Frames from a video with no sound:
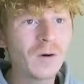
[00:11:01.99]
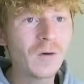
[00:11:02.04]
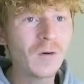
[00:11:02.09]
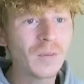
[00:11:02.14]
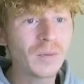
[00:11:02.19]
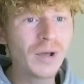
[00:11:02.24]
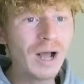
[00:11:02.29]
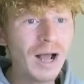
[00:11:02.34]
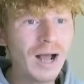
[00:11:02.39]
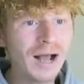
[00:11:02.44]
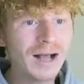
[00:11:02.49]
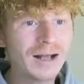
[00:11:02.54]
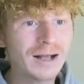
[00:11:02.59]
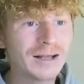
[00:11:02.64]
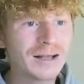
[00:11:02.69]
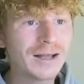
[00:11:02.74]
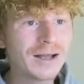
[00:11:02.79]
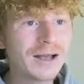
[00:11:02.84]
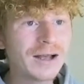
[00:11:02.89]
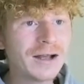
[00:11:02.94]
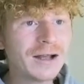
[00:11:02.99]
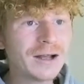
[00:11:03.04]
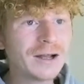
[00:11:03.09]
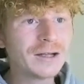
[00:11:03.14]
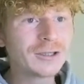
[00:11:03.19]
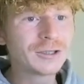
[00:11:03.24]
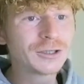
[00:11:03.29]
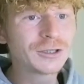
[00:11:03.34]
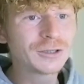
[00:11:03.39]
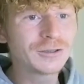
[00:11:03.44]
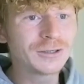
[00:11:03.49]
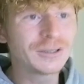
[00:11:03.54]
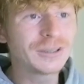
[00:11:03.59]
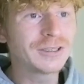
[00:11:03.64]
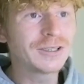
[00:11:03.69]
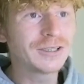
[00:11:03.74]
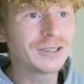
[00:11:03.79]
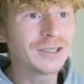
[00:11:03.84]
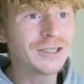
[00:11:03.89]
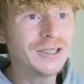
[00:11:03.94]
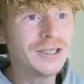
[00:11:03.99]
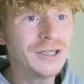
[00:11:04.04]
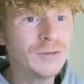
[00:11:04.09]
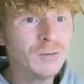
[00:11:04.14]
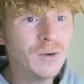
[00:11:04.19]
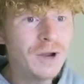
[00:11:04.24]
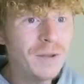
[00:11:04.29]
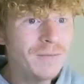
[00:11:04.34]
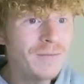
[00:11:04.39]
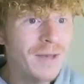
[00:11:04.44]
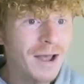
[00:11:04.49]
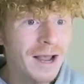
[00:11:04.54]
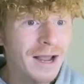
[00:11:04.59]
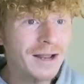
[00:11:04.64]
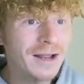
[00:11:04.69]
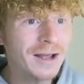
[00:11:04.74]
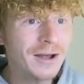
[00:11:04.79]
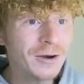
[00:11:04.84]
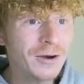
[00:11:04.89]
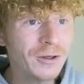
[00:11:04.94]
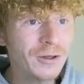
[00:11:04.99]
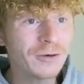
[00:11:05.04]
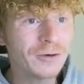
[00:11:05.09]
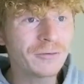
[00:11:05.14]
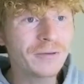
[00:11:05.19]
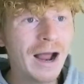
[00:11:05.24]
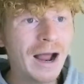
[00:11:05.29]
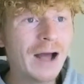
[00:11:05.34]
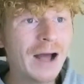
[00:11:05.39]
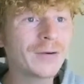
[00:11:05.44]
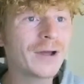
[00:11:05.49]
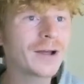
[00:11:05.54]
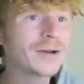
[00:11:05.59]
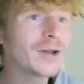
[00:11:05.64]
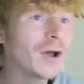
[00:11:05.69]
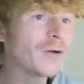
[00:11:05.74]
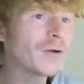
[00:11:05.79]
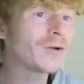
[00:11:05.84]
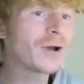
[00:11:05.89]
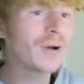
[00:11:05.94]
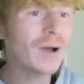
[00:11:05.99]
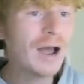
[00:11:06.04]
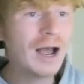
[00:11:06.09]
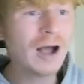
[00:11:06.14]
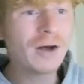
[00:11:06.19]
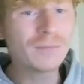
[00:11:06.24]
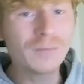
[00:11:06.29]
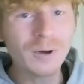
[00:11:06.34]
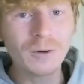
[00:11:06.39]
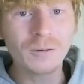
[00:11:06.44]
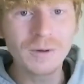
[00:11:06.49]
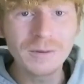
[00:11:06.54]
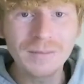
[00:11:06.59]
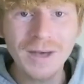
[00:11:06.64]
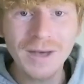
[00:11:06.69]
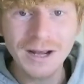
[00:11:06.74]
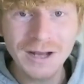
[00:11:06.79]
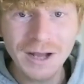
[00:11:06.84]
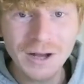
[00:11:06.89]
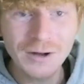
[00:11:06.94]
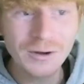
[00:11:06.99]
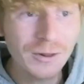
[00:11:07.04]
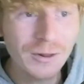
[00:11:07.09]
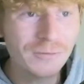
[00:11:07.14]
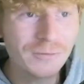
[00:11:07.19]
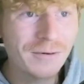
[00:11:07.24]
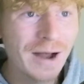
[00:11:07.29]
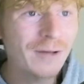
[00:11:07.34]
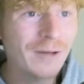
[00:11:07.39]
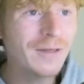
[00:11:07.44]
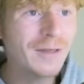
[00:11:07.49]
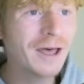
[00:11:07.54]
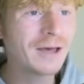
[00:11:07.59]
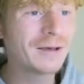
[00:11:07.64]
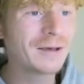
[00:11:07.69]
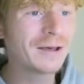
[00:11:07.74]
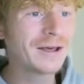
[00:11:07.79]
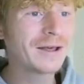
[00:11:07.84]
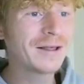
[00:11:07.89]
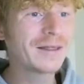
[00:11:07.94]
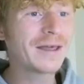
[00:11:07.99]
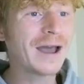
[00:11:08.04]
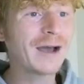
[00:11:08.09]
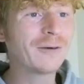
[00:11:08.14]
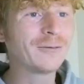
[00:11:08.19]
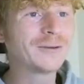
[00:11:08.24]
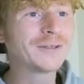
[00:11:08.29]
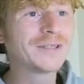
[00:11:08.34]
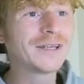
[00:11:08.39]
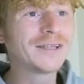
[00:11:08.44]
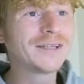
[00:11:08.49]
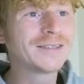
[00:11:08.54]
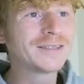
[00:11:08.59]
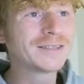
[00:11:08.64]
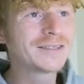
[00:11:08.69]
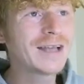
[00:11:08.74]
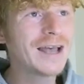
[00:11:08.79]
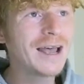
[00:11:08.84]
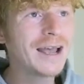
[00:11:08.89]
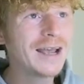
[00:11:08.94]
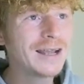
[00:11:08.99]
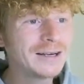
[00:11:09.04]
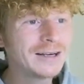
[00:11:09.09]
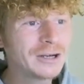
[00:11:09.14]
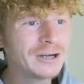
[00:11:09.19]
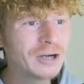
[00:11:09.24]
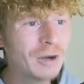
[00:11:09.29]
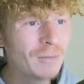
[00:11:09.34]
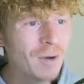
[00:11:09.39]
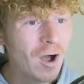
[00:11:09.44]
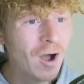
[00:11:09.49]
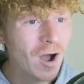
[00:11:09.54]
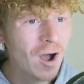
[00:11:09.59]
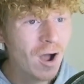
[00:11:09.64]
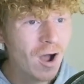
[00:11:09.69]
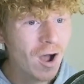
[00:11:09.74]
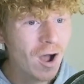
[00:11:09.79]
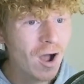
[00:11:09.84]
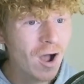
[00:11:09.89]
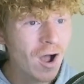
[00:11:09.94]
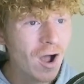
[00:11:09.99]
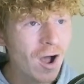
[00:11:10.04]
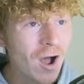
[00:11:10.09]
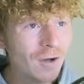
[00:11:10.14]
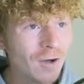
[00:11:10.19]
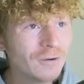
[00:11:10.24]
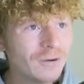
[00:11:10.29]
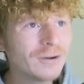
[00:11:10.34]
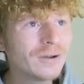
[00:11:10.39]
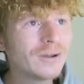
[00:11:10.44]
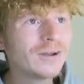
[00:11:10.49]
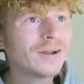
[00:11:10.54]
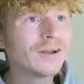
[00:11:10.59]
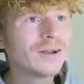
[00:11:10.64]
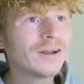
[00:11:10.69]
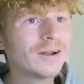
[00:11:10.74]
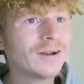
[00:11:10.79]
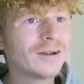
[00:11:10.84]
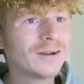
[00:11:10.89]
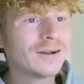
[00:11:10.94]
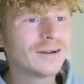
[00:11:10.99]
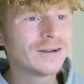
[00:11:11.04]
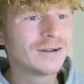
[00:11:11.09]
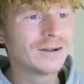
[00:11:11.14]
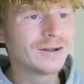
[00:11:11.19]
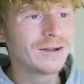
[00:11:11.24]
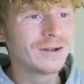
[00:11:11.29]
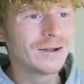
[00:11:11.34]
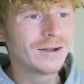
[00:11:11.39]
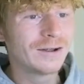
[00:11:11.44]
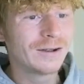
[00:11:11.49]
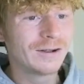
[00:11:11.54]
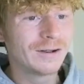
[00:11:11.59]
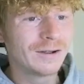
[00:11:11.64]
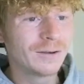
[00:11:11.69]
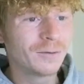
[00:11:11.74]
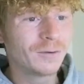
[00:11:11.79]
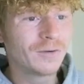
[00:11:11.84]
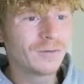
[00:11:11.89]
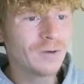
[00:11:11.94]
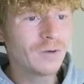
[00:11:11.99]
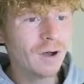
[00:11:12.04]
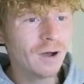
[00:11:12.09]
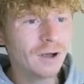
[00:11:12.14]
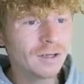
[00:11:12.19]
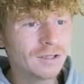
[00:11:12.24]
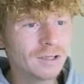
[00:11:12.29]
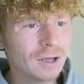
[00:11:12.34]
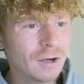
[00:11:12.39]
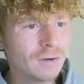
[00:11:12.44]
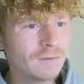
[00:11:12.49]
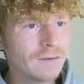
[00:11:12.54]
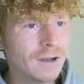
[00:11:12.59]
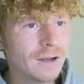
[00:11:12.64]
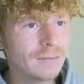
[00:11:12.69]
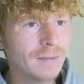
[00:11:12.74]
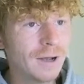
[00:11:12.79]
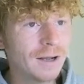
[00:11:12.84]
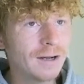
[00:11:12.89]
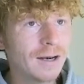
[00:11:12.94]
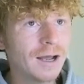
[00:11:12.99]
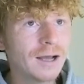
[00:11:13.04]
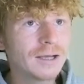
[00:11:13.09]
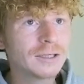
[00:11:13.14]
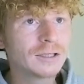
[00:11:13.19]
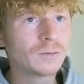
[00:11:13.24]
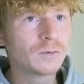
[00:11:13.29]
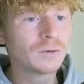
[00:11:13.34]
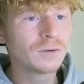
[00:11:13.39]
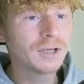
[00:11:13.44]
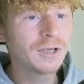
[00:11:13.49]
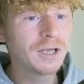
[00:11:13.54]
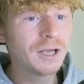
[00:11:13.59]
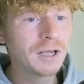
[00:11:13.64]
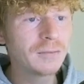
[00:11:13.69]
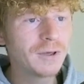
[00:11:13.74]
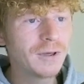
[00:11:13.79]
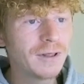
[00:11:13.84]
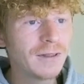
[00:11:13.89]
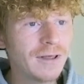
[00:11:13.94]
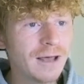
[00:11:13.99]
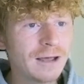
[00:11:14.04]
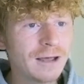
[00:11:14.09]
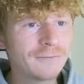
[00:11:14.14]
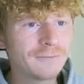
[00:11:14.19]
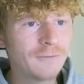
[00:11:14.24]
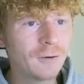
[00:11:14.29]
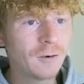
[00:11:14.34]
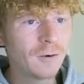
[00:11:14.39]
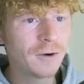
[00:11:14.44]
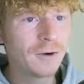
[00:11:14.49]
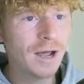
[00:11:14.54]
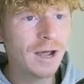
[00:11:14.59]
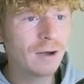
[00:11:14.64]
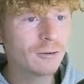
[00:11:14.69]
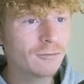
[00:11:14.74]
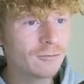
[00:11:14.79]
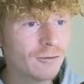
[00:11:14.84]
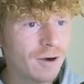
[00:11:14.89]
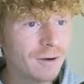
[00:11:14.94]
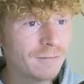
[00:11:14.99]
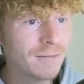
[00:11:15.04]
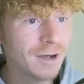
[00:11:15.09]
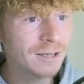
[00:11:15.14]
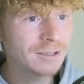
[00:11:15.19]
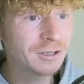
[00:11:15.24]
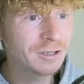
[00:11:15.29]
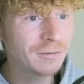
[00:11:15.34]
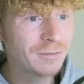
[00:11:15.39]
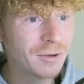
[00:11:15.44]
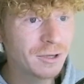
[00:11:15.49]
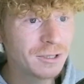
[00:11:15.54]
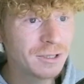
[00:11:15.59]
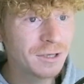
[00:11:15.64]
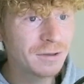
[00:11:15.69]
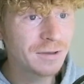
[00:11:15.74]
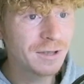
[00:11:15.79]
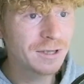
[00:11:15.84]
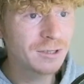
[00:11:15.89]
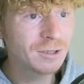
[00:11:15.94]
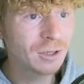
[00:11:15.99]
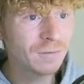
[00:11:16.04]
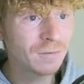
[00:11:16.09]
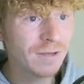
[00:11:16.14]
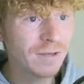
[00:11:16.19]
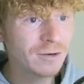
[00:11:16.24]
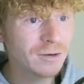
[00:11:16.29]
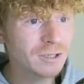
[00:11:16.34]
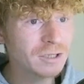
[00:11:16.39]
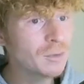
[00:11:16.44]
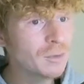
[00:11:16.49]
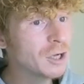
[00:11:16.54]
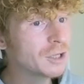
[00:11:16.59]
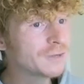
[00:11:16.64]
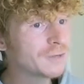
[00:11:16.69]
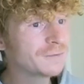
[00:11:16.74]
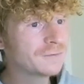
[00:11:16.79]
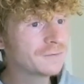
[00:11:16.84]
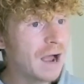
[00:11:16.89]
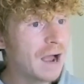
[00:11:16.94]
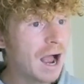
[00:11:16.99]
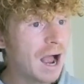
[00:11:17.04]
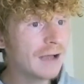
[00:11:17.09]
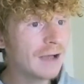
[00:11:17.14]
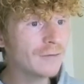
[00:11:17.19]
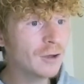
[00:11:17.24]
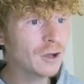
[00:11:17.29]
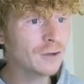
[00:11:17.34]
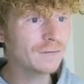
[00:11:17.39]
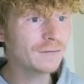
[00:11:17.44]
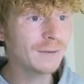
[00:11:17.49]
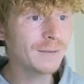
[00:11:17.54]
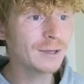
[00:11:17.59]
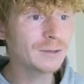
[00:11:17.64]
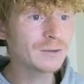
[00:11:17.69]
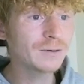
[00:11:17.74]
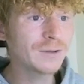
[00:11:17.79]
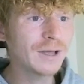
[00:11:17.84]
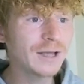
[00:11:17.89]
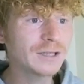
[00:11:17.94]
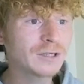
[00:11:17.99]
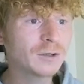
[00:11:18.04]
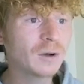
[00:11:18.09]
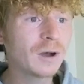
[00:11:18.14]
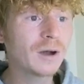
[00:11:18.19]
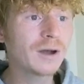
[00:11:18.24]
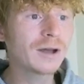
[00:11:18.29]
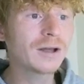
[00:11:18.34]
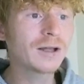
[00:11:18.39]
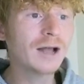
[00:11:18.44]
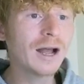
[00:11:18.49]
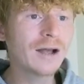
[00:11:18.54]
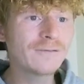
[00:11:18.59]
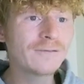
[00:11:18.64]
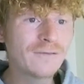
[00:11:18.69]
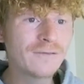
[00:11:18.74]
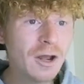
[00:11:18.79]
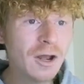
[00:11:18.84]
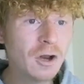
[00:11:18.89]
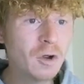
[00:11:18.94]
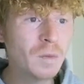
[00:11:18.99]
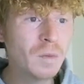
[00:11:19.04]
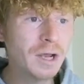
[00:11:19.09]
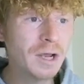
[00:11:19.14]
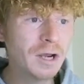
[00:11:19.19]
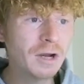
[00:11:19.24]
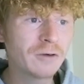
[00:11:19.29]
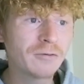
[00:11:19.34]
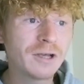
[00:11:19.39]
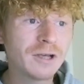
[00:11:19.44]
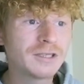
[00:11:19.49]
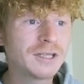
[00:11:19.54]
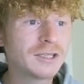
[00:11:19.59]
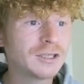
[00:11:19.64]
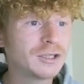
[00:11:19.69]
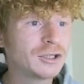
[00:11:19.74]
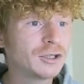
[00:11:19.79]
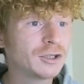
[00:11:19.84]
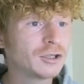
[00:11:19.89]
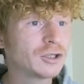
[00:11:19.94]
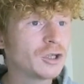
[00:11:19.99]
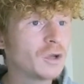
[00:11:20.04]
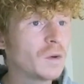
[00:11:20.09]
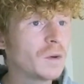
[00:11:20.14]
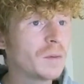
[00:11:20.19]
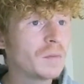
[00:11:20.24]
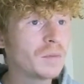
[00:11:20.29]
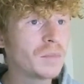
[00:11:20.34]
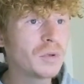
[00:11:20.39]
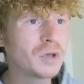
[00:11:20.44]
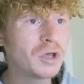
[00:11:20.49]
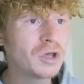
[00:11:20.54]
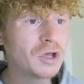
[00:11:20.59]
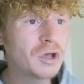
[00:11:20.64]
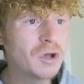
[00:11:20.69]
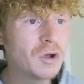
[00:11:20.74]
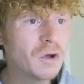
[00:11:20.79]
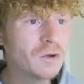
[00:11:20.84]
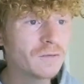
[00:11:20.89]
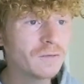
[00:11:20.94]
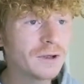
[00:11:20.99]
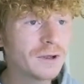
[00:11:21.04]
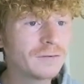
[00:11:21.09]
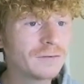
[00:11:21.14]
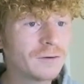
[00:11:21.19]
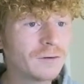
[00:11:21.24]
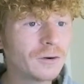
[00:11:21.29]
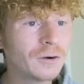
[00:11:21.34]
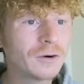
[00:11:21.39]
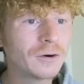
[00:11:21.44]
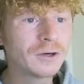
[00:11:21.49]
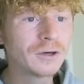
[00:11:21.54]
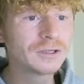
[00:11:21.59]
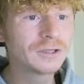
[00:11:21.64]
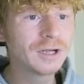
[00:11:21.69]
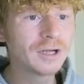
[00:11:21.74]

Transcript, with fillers: back. We made it another round. I don't know how, but we made it another round there. that was insane. Come on. We've got our snowflake back, guys, so we'll keep it there for now. Grandmaster merging things off, Give it as a merge 5 Earth Elemental there, so our Venom increase is just doing beautifully for us,